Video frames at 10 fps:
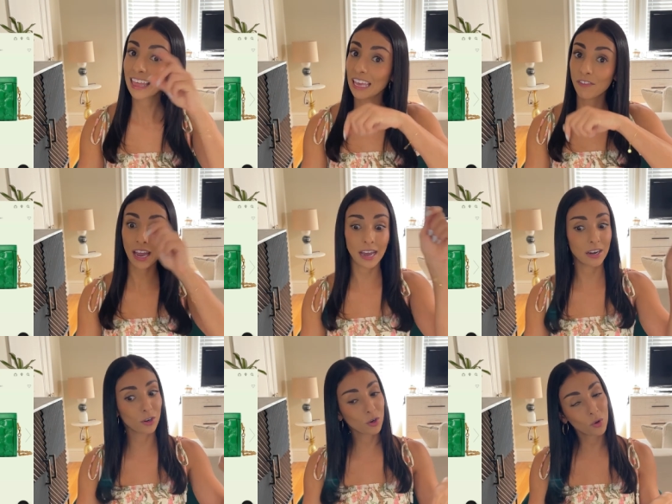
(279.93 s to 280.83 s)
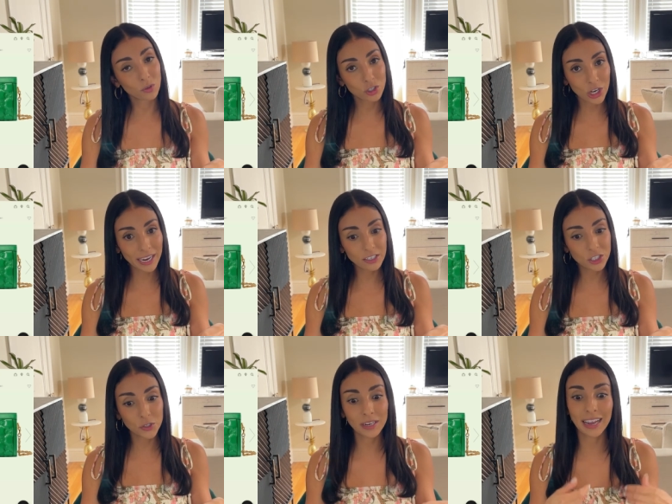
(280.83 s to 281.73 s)
They've added a gold chain
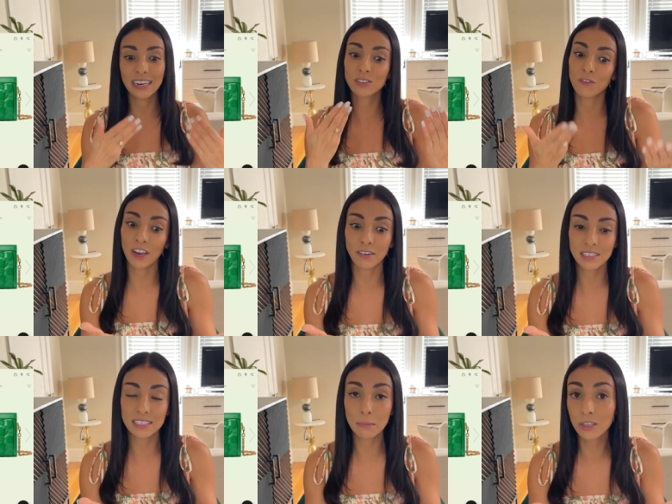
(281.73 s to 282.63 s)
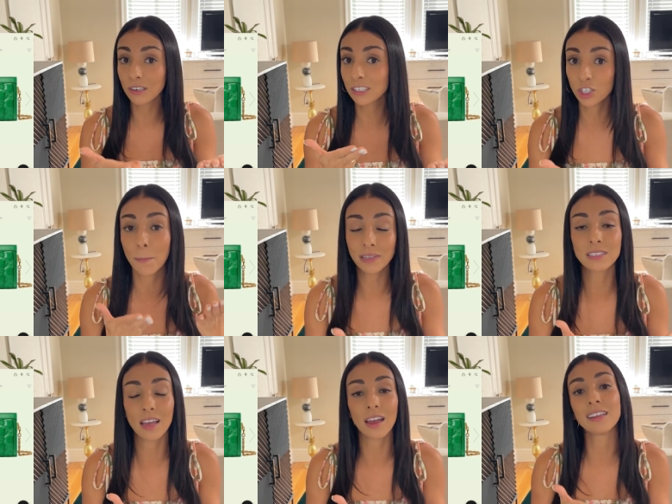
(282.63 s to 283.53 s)
to it and it's very similar in shape and
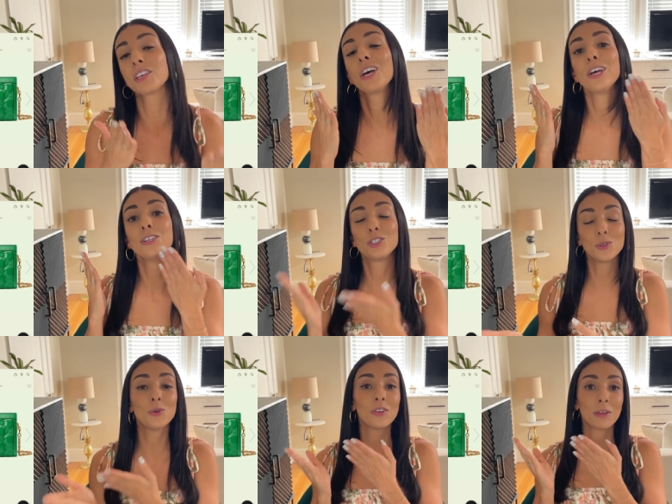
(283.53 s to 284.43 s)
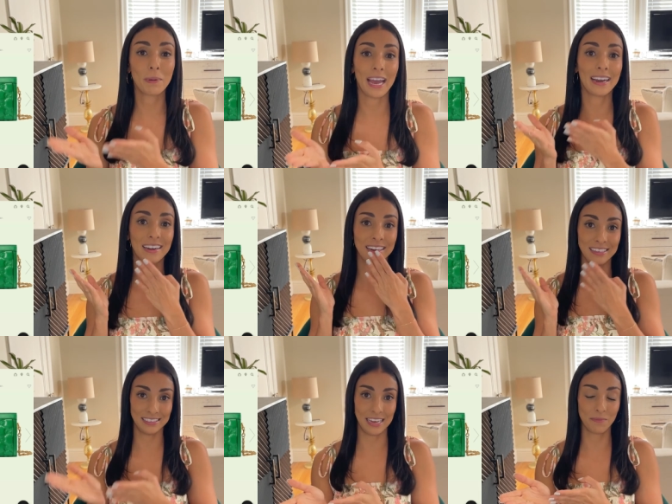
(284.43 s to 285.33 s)
size to the padded
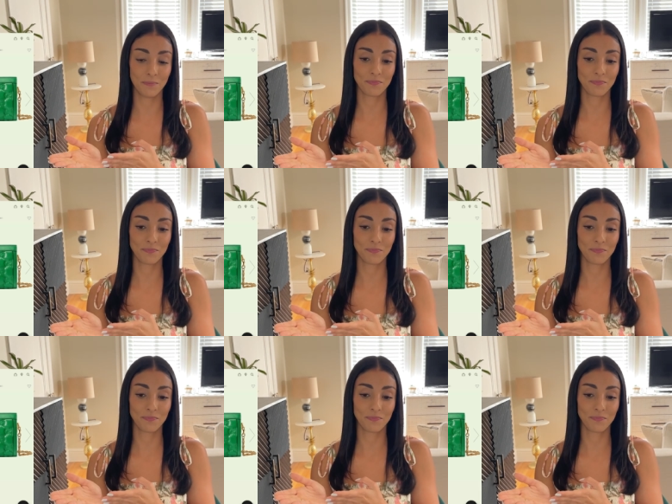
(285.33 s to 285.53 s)
cassette.